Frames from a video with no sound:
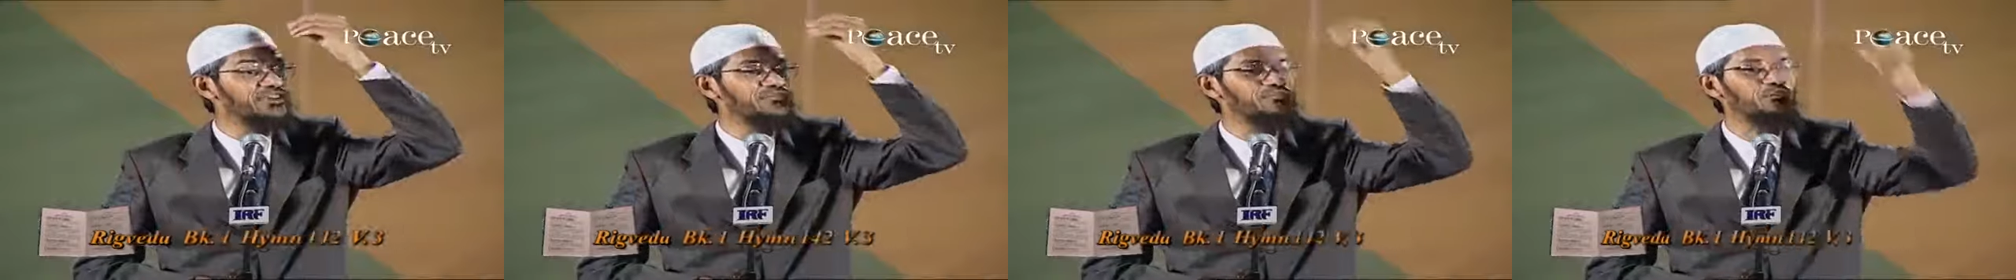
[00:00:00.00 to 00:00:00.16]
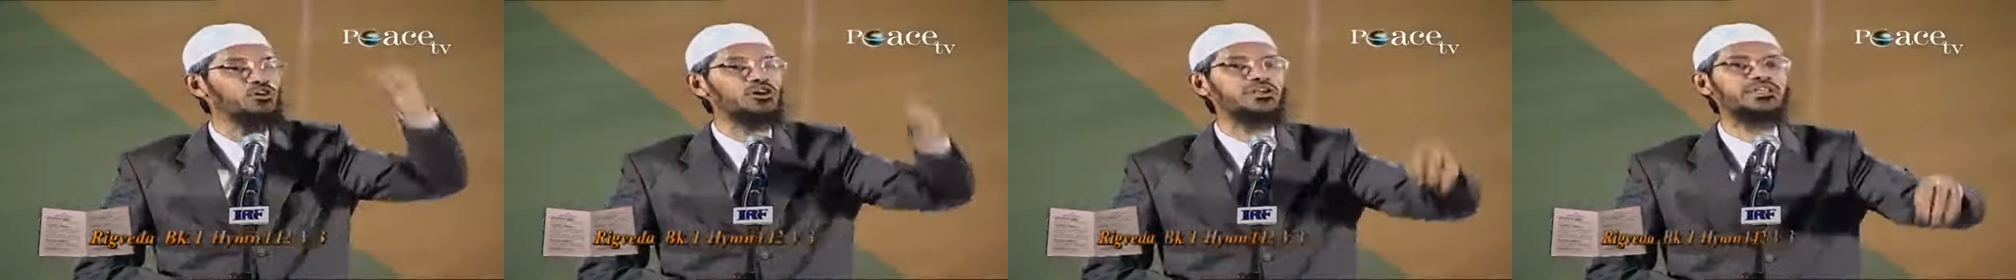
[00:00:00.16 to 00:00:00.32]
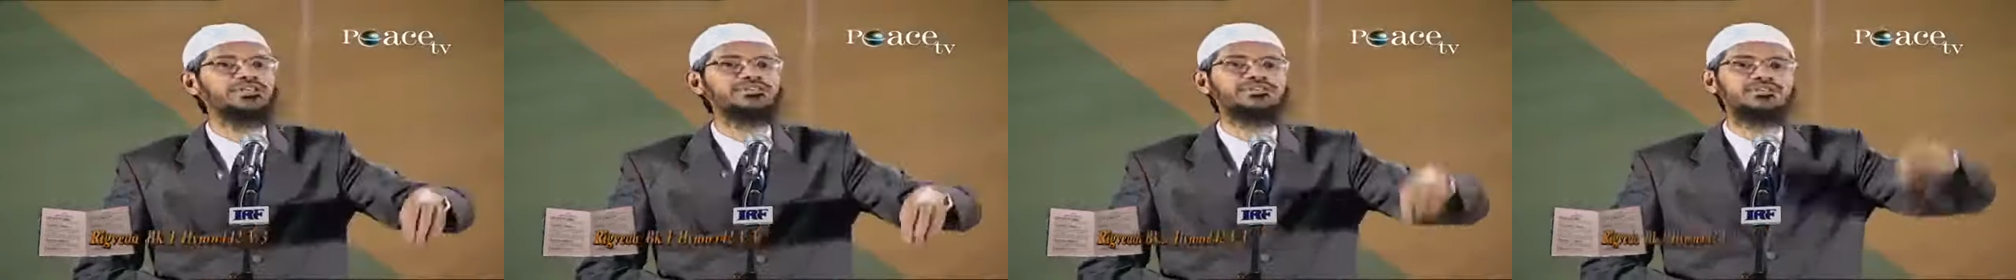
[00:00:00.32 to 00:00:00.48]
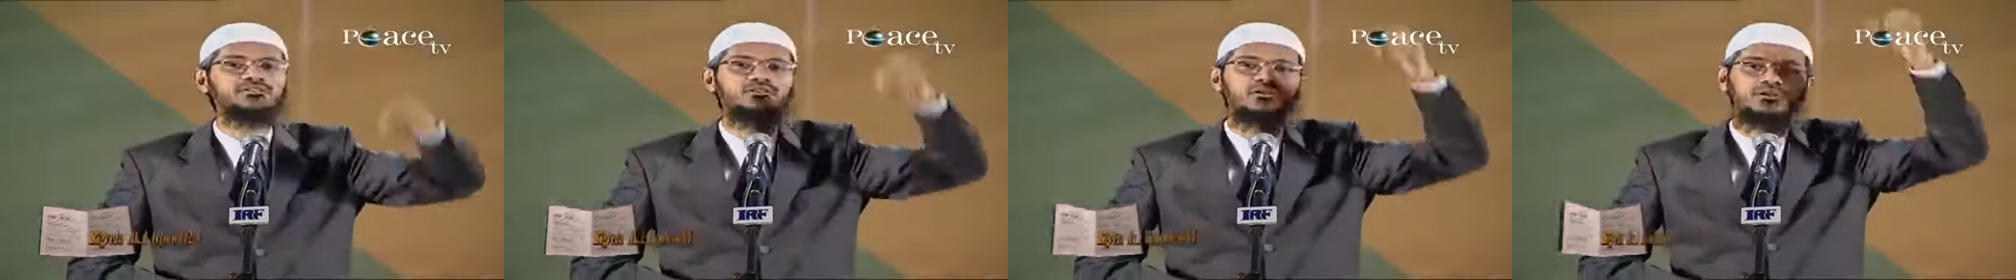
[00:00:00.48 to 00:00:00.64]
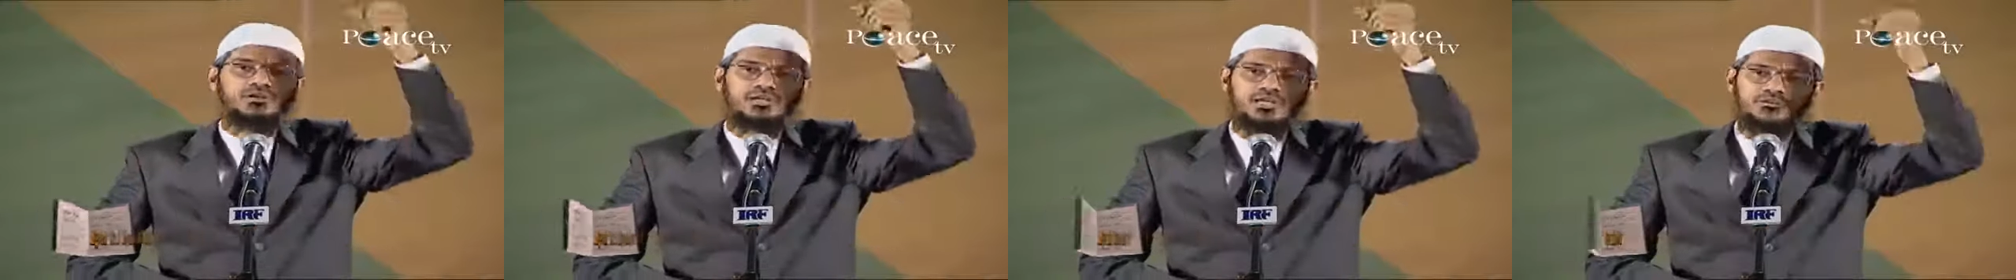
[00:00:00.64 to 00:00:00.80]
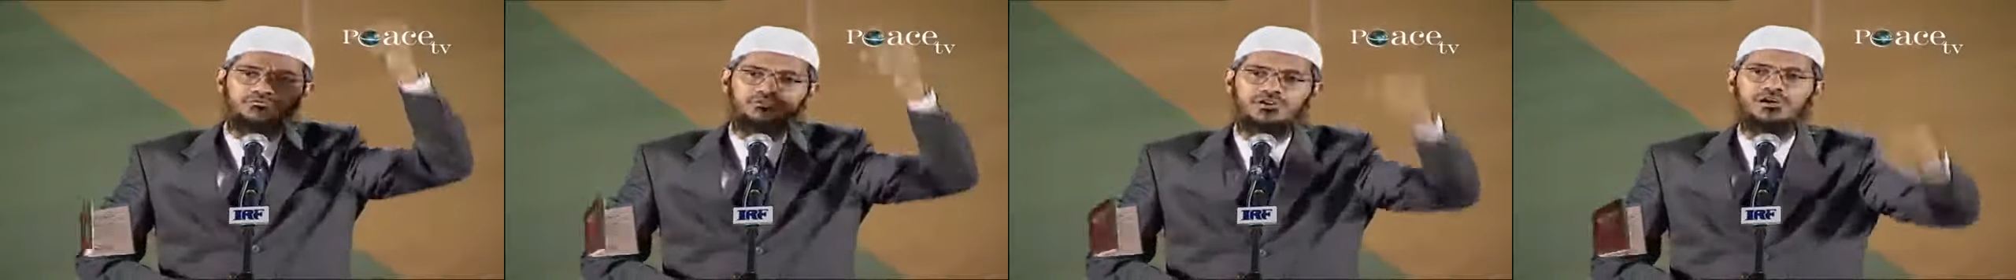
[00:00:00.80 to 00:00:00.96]
of quotations
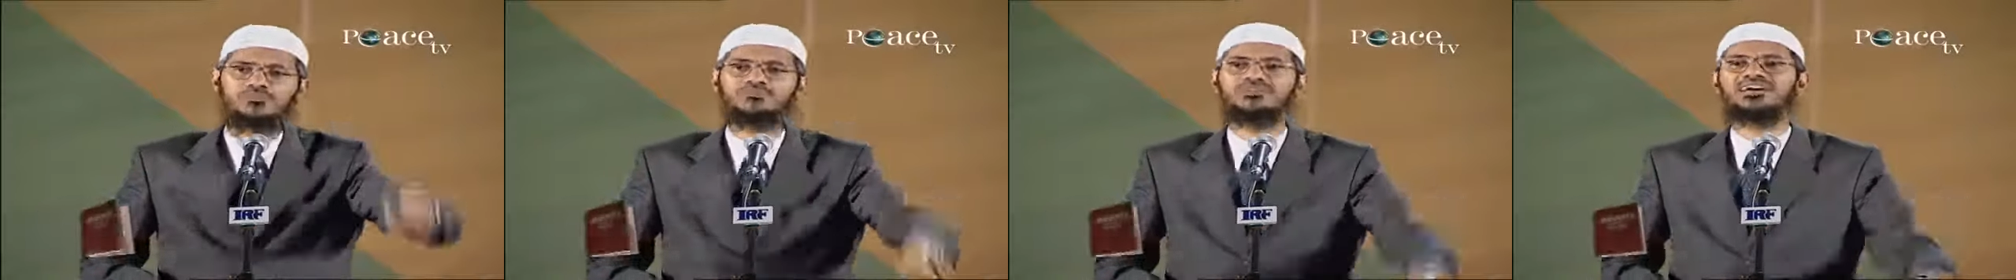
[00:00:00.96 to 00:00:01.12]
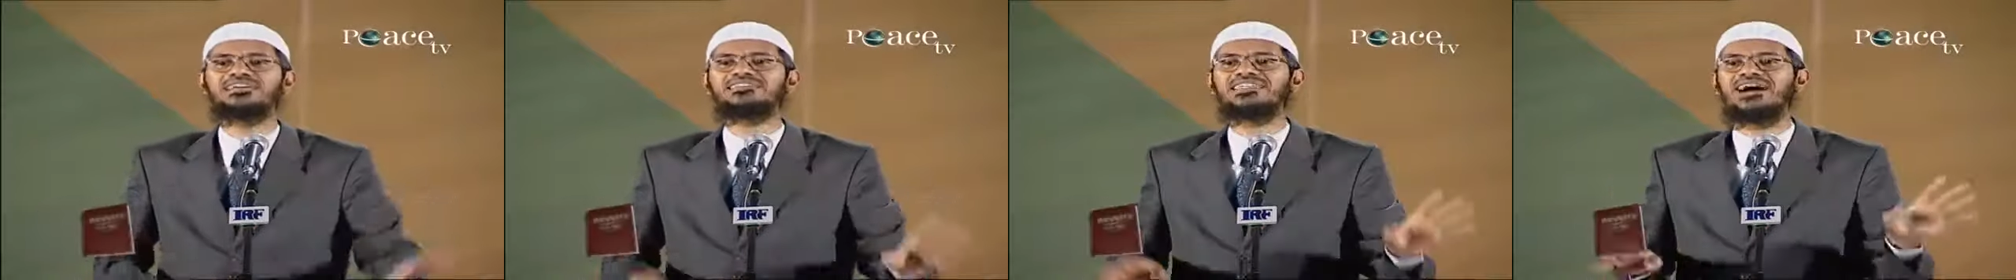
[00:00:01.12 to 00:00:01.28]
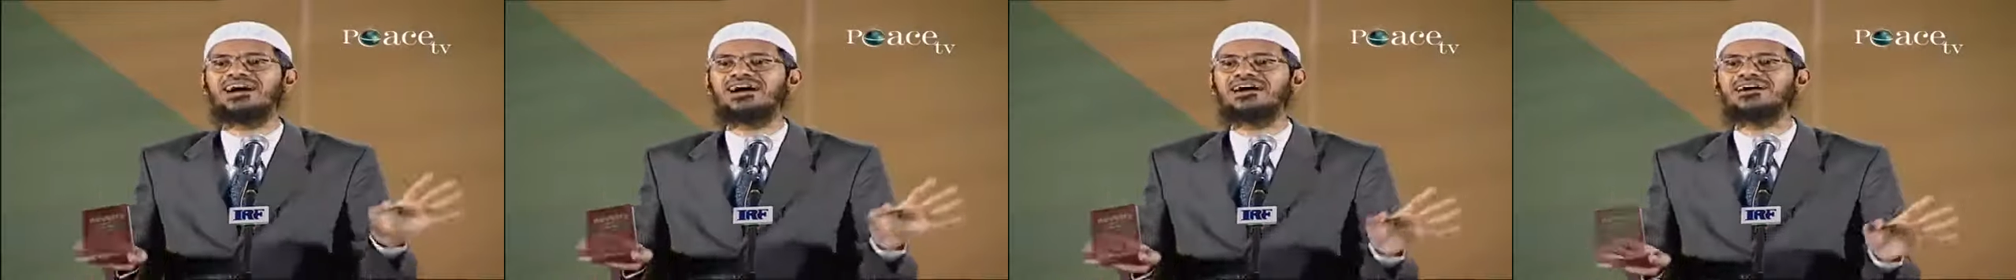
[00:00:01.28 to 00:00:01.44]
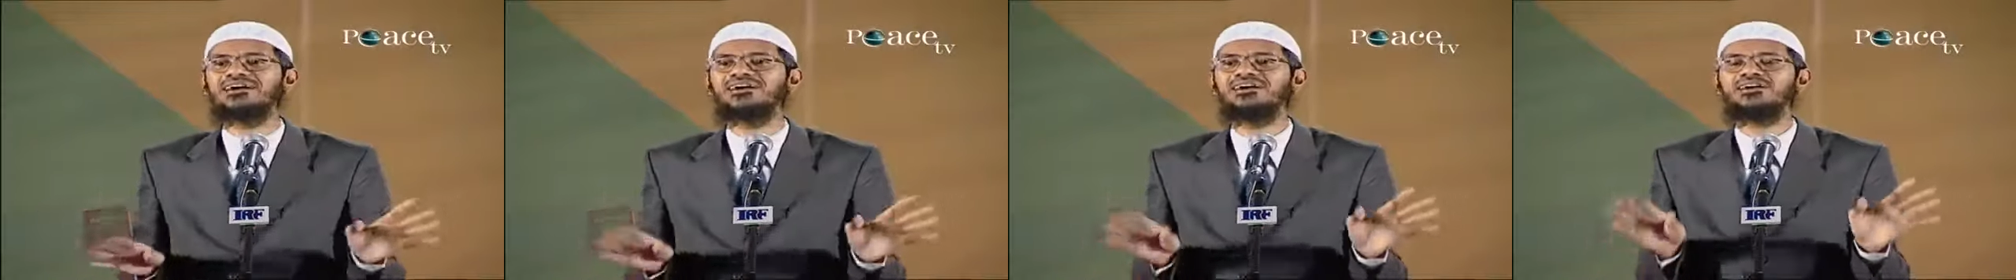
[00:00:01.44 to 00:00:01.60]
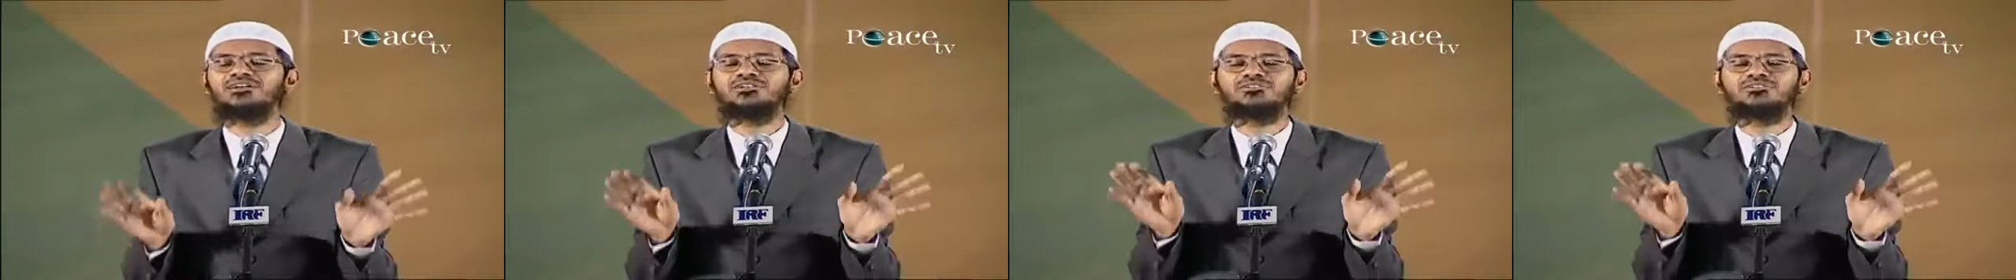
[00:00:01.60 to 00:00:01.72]
only from Veda